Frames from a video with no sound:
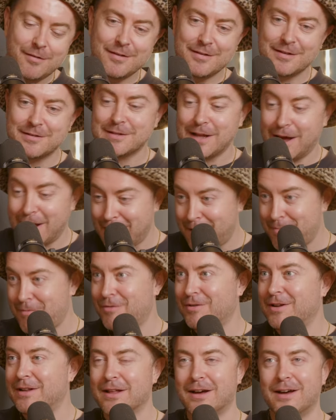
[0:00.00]
And I was like, I'm
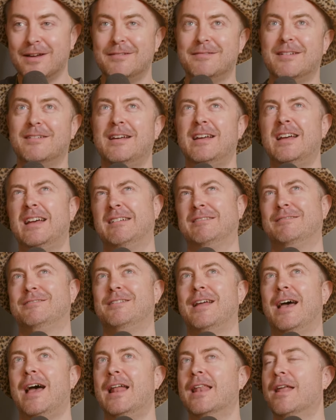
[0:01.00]
only like
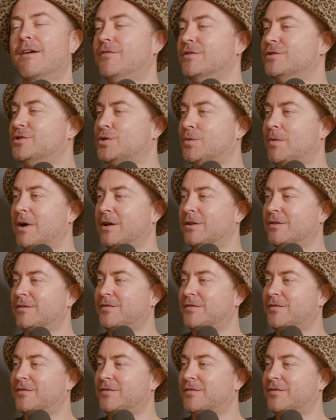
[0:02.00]
11, 12.